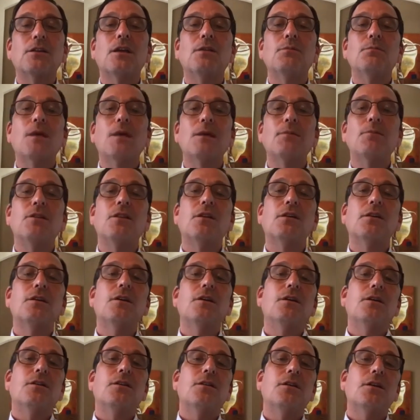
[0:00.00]
And maybe the,
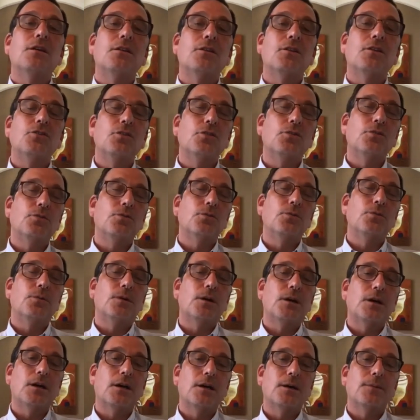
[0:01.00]
the, the new
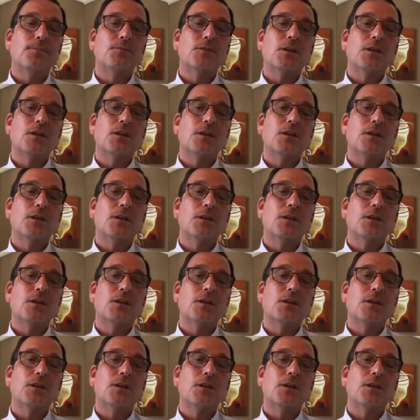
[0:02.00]
uh,